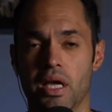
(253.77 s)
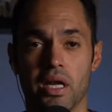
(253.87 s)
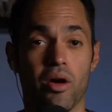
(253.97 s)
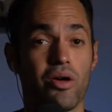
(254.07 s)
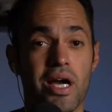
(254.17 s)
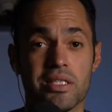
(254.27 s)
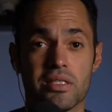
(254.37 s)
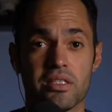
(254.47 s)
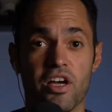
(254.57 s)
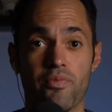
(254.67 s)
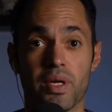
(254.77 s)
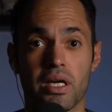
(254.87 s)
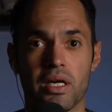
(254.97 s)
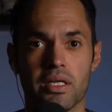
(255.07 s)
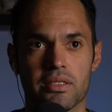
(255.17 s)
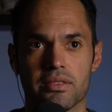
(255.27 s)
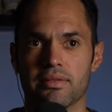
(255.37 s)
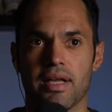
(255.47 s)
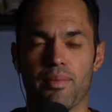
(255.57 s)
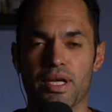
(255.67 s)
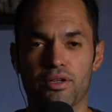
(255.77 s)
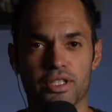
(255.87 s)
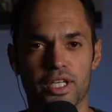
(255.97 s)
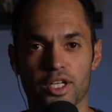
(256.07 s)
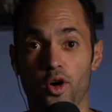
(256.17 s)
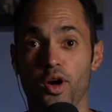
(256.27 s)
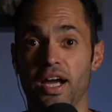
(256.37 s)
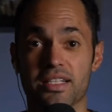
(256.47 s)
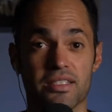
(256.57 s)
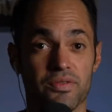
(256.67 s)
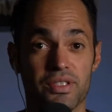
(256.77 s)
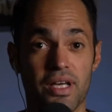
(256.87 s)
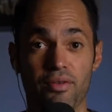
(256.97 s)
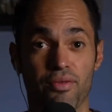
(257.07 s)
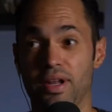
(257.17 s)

And all kinds of stuff because I'm interested in all kinds of stuff.